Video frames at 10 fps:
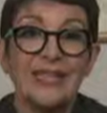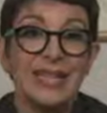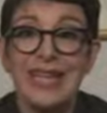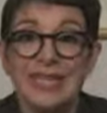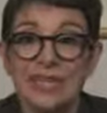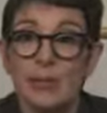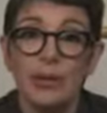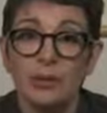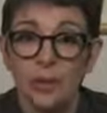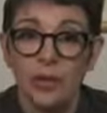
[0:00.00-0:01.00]
Today's
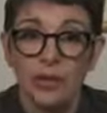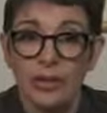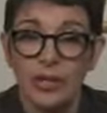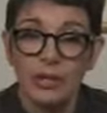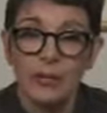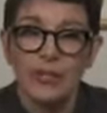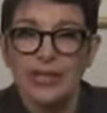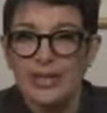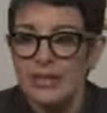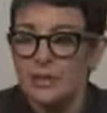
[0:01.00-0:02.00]
bottled water claims
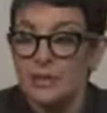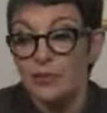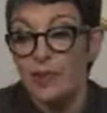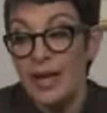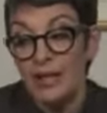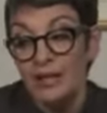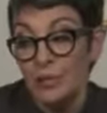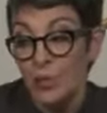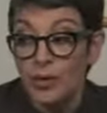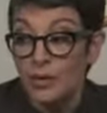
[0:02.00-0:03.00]
read like something from Alice
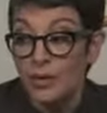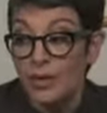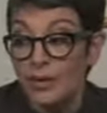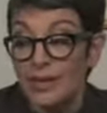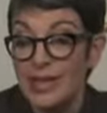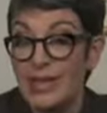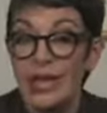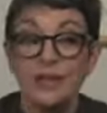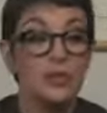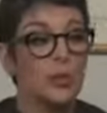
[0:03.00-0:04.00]
in Wonderland.
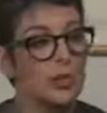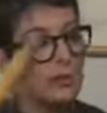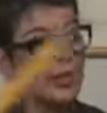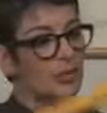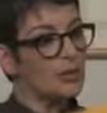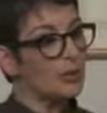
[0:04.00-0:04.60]
There's one to make you